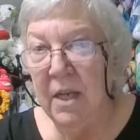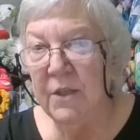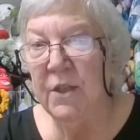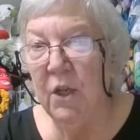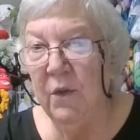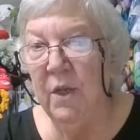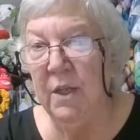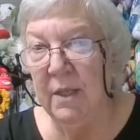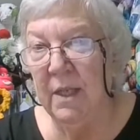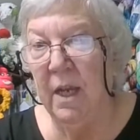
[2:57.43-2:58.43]
Yes, there
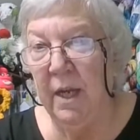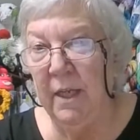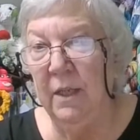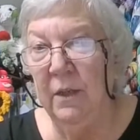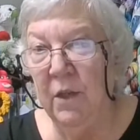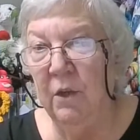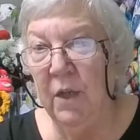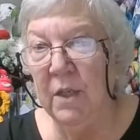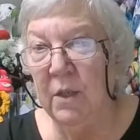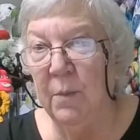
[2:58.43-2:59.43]
is, Heidi.
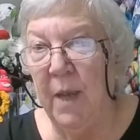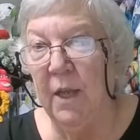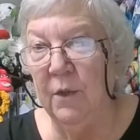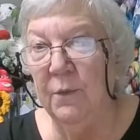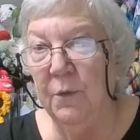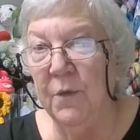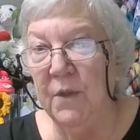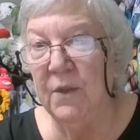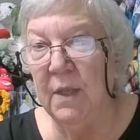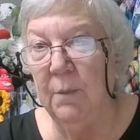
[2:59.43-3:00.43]
There is a pattern
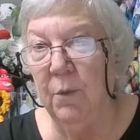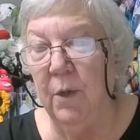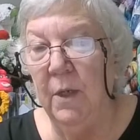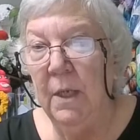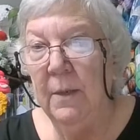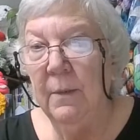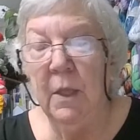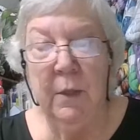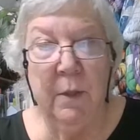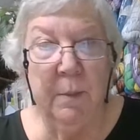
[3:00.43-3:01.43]
the zebra.
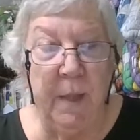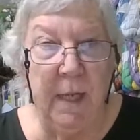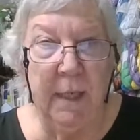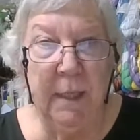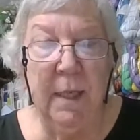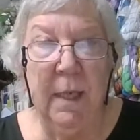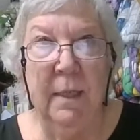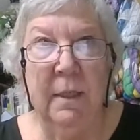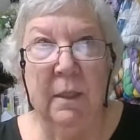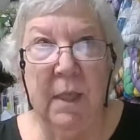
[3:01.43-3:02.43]
The body
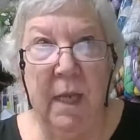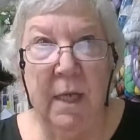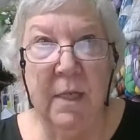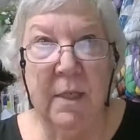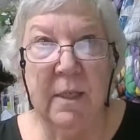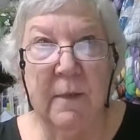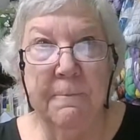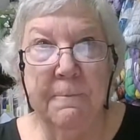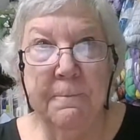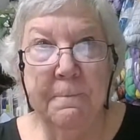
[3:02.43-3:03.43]
and the legs